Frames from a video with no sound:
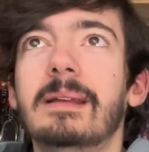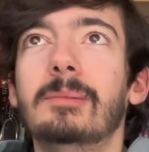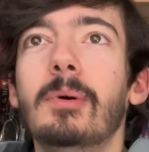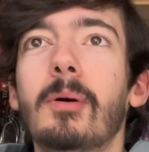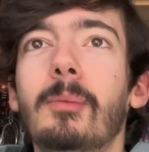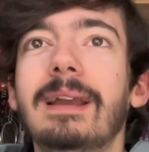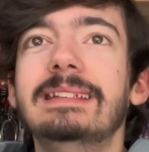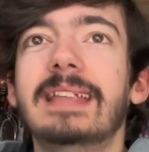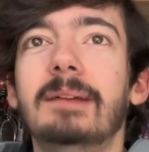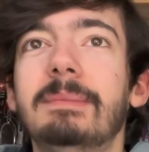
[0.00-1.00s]
What a way
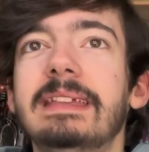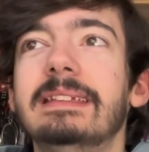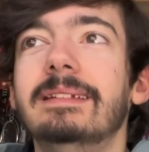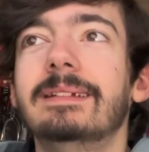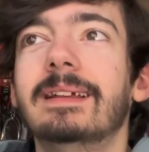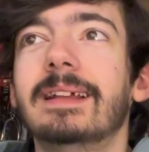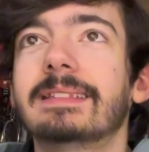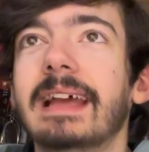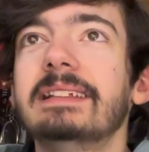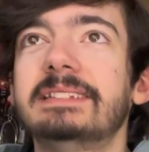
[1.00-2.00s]
to meet.
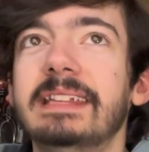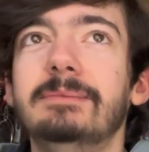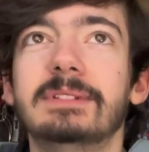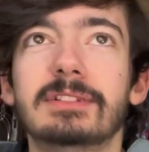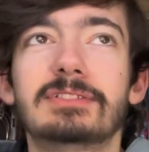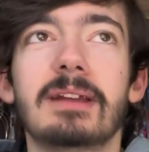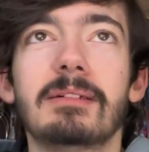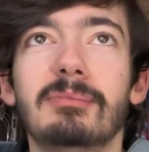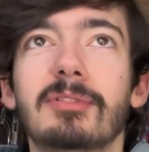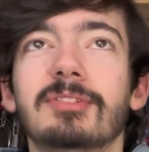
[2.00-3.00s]
That scene with the cherry
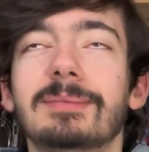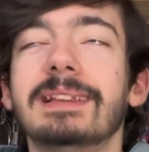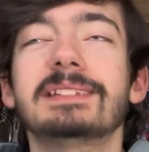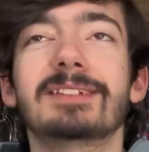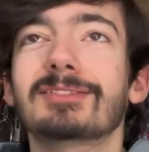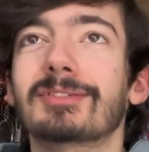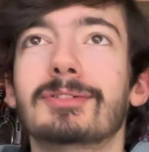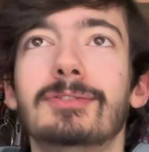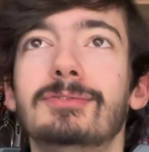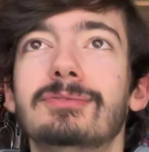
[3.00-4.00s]
blossom, that's such a
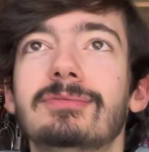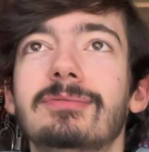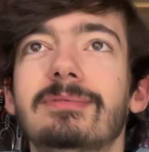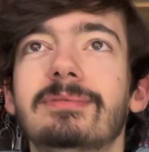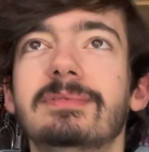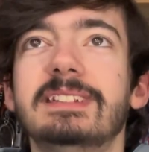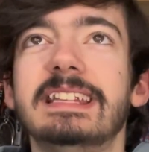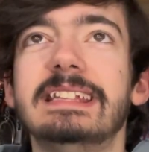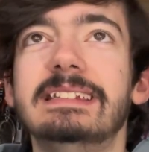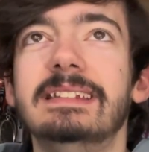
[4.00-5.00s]
cool
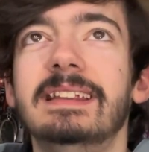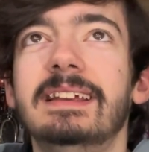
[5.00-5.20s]
scene.